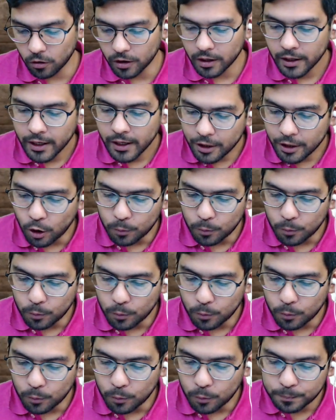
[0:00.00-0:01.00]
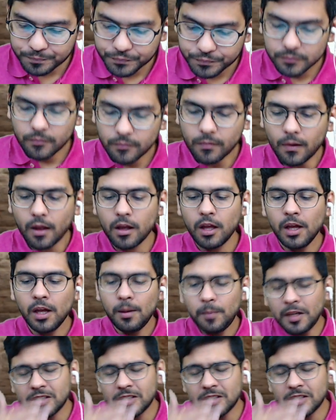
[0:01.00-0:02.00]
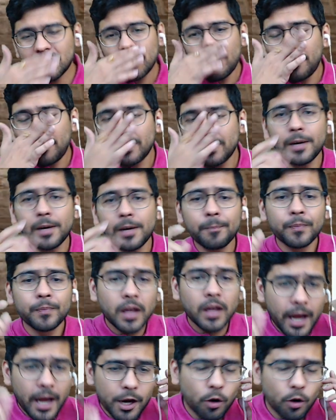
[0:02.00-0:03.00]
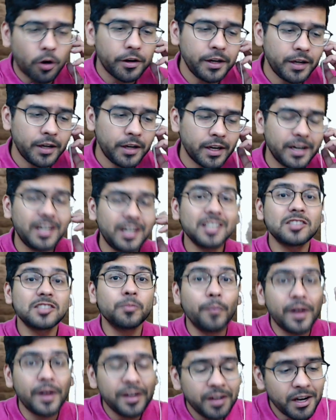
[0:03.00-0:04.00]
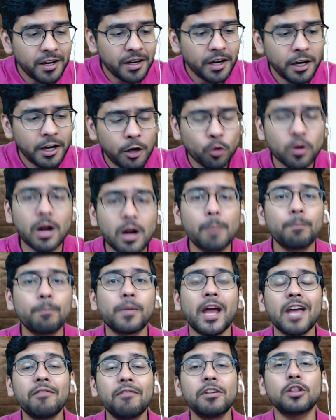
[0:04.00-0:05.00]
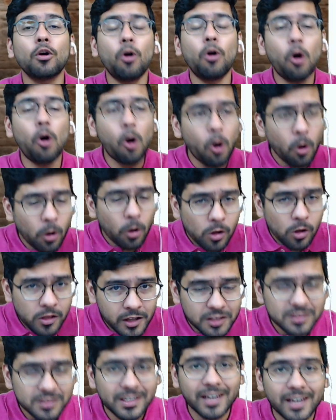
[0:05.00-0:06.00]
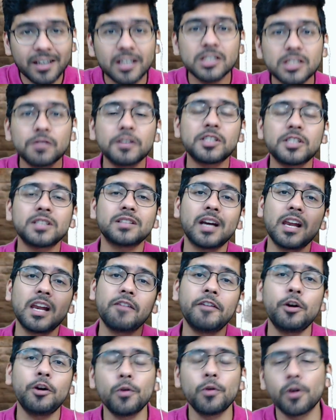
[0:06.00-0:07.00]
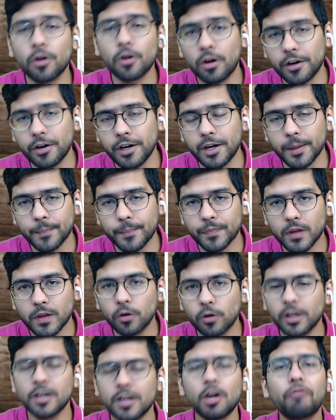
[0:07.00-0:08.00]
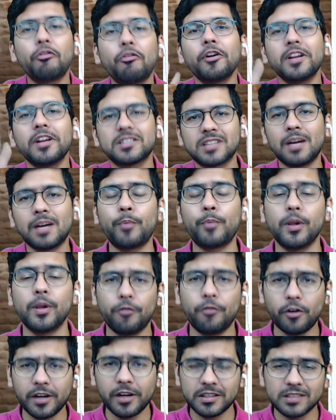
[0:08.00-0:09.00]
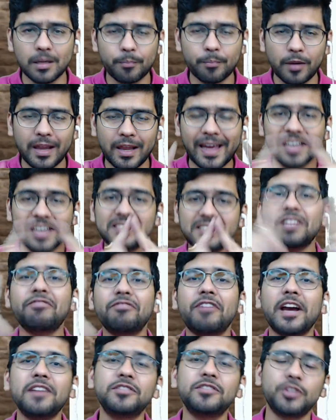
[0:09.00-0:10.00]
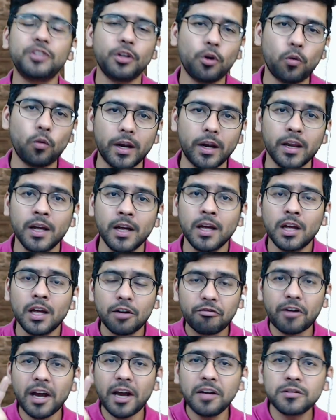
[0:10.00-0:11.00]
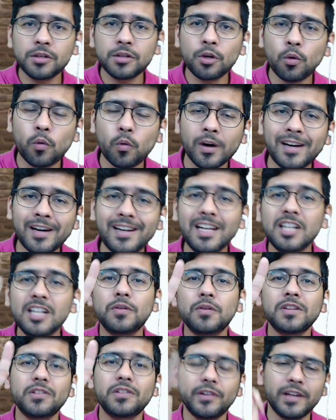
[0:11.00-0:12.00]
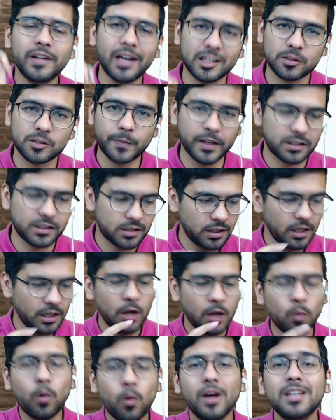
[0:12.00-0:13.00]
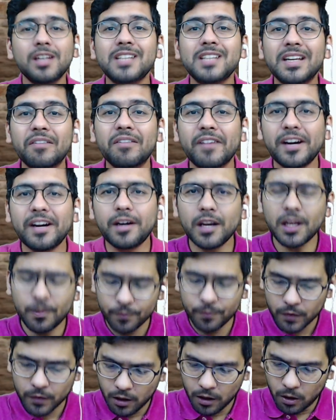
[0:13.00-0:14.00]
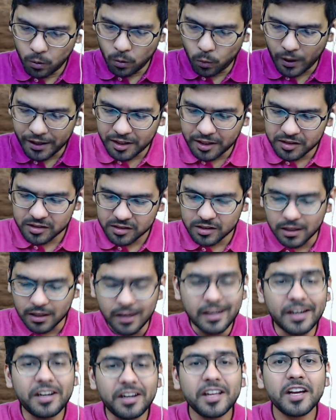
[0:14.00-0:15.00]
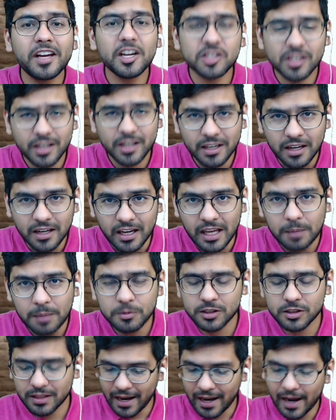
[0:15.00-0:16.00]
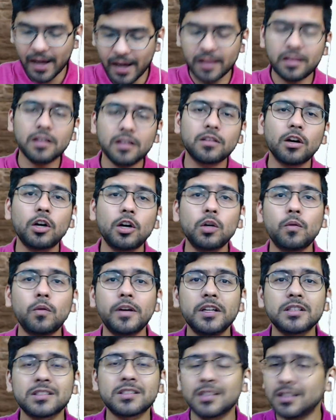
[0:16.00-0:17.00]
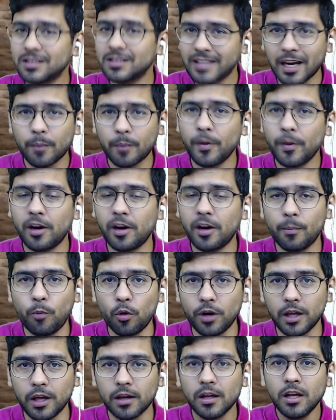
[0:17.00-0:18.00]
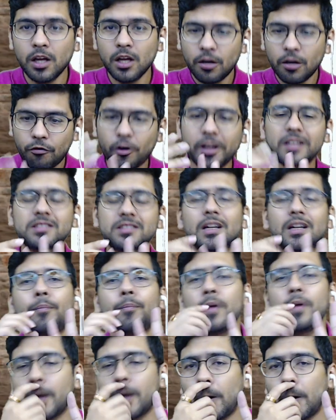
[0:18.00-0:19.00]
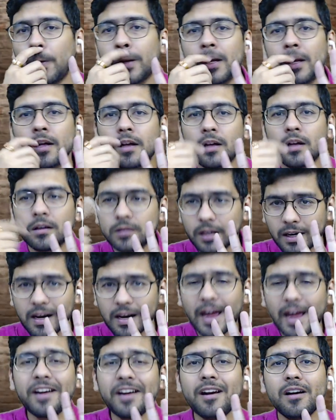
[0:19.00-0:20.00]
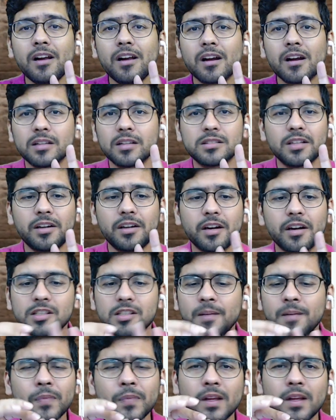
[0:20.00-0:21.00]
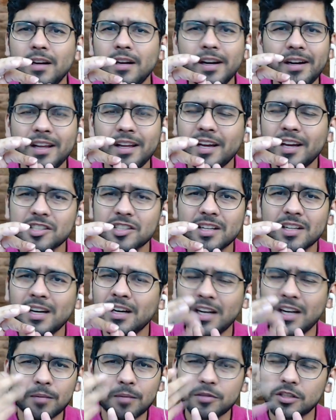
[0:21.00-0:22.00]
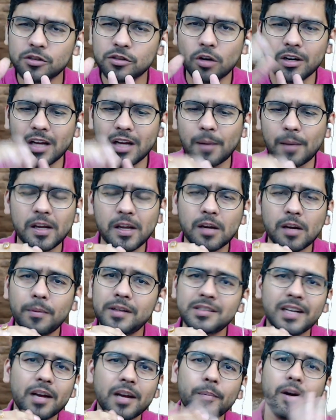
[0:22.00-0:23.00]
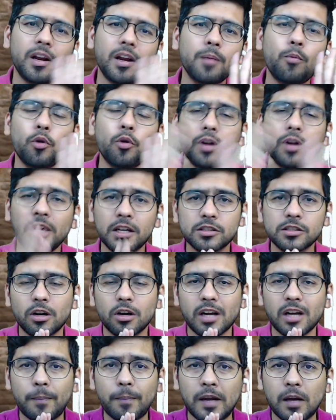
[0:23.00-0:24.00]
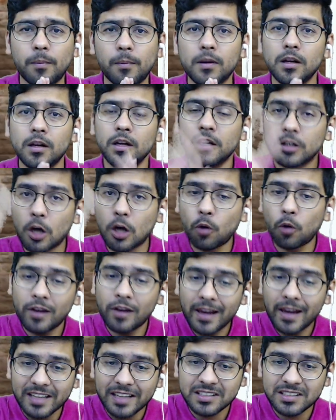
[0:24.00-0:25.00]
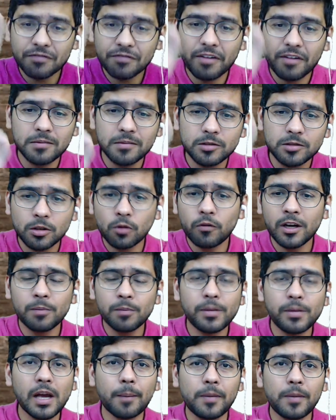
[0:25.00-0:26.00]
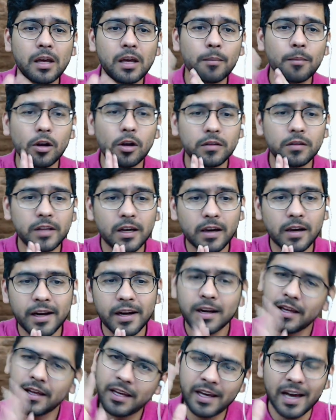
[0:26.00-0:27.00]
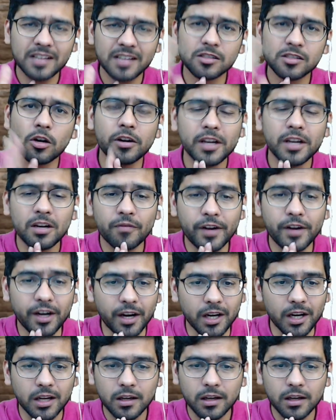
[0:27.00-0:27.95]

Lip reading: Okay, now please remember that an auditor, it is mandatory to comply with all the standards which is relevant to your audit. Okay, now for example, SA 501 deals with three aspects. One is inventory, one is litigation and claims, and the third one is segment reporting. For example, now the client under consideration, litigation and claims is not applicable, segment reporting is not applicable. Now will SA 501 be applicable on the client? He has got inventory.